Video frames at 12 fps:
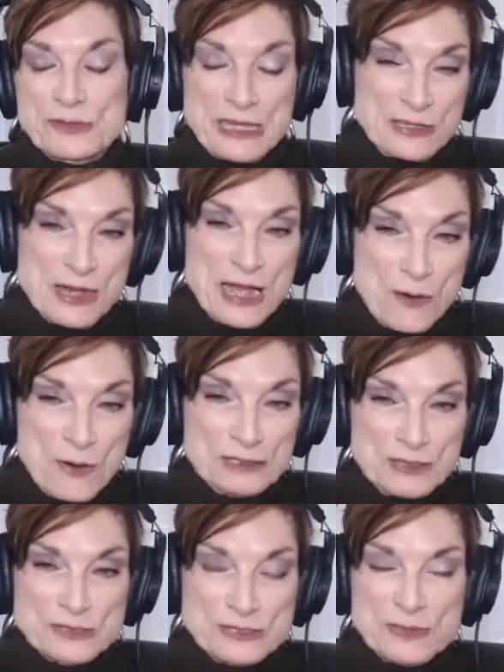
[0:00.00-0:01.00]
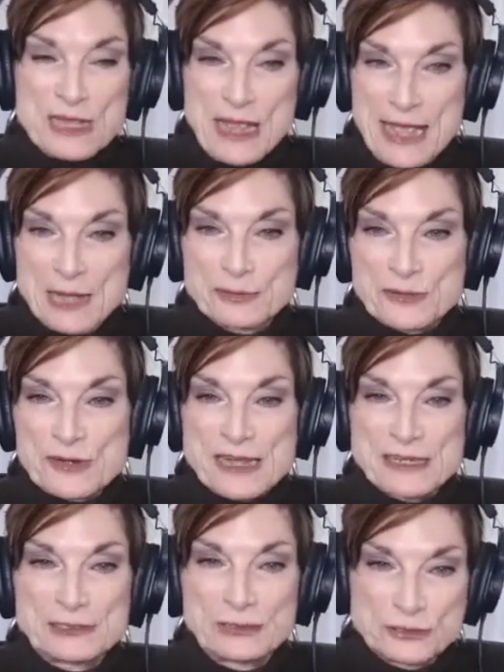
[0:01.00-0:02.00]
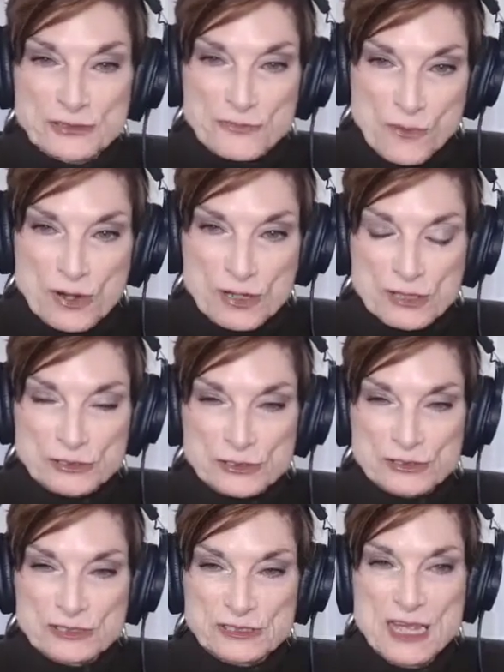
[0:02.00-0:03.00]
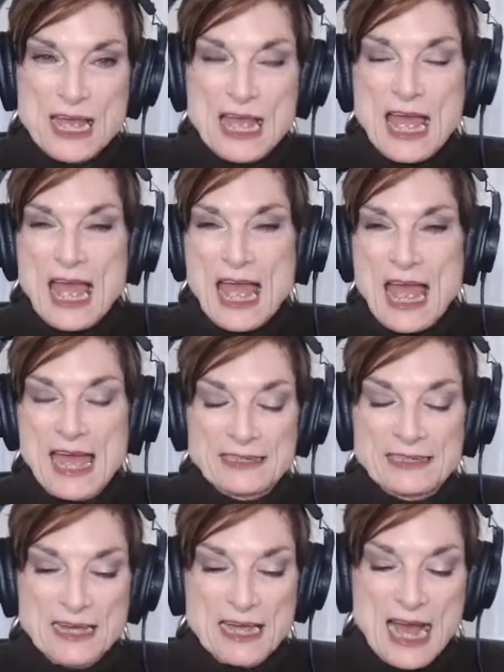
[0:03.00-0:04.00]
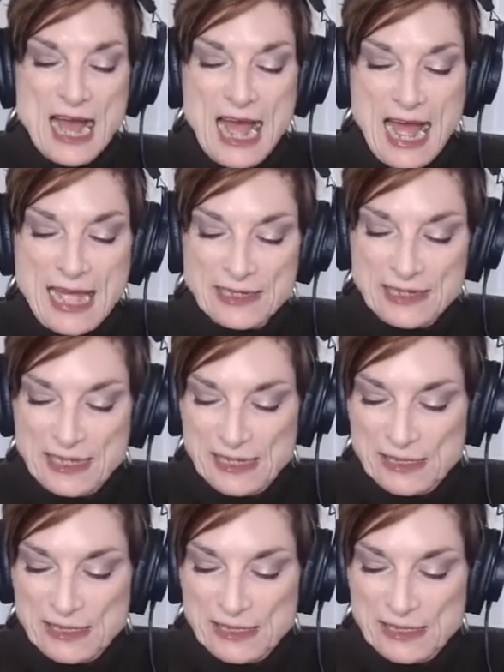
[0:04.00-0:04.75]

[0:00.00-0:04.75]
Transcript: like earlier we said, I help create inclusive work cultures. And I